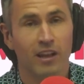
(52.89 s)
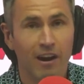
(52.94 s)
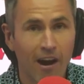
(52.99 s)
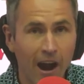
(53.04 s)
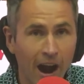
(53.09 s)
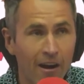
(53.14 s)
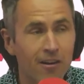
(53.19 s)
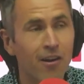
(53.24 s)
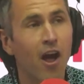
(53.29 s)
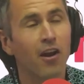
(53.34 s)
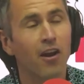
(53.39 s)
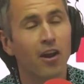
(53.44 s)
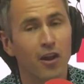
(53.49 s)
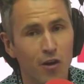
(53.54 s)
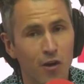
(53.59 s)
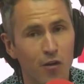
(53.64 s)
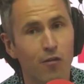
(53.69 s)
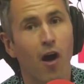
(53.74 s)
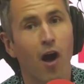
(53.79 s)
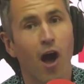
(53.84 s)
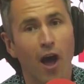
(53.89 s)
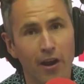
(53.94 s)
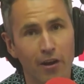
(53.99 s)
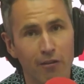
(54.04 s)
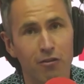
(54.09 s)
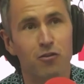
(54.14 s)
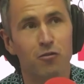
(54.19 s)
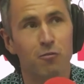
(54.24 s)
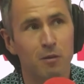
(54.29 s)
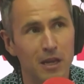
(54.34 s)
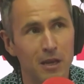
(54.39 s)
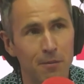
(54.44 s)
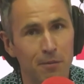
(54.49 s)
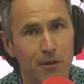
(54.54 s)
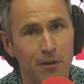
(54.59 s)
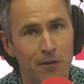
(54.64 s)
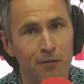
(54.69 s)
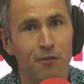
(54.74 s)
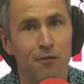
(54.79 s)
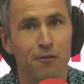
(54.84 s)
There are not enough Irish
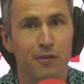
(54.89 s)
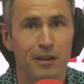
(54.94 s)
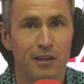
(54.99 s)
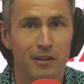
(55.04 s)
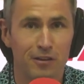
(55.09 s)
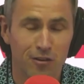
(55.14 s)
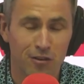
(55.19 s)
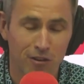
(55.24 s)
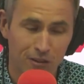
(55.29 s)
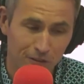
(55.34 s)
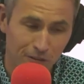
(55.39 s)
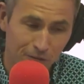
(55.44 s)
people to fill